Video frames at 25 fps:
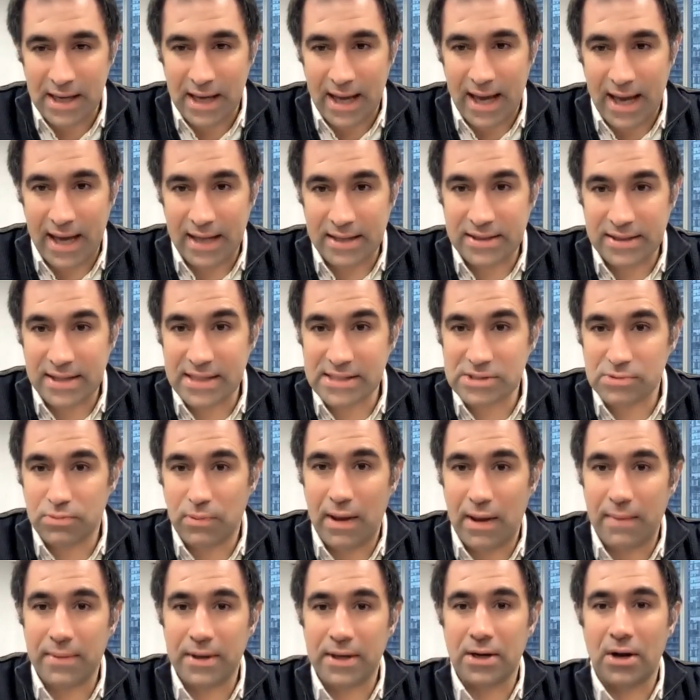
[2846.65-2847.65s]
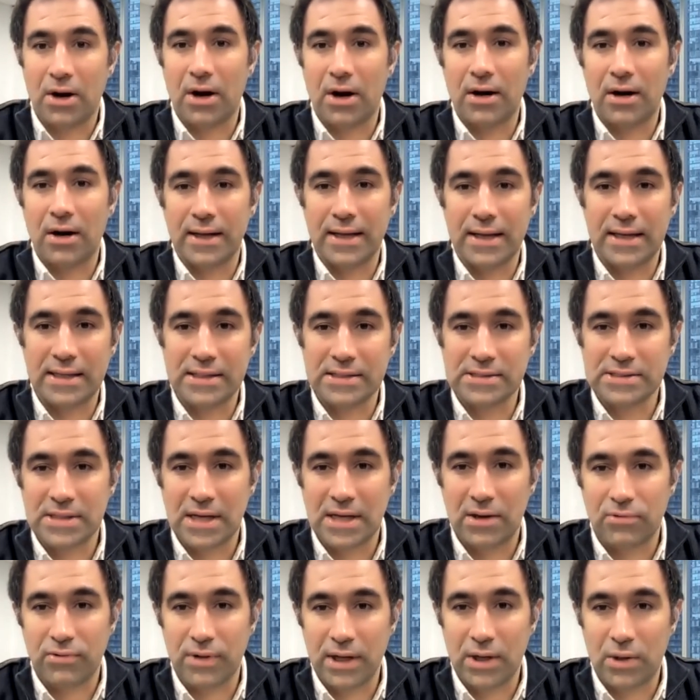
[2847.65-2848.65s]
This webinar is
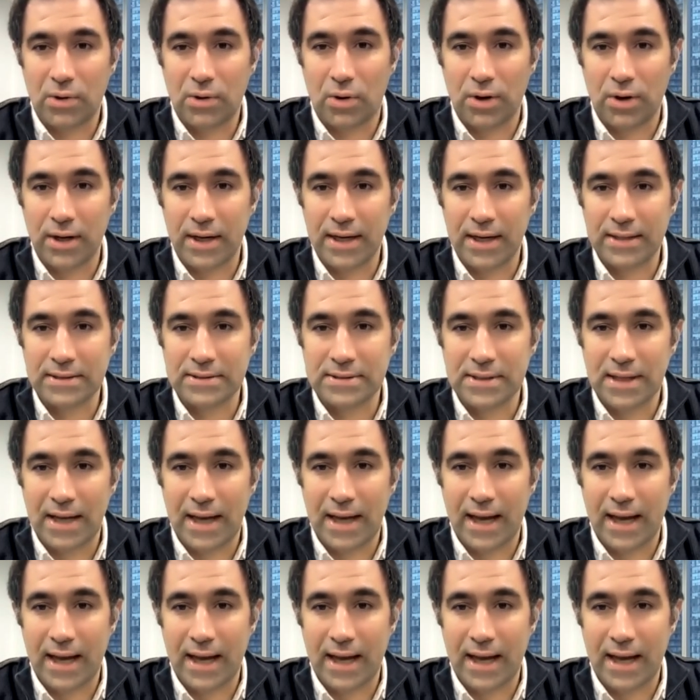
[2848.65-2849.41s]
recorded.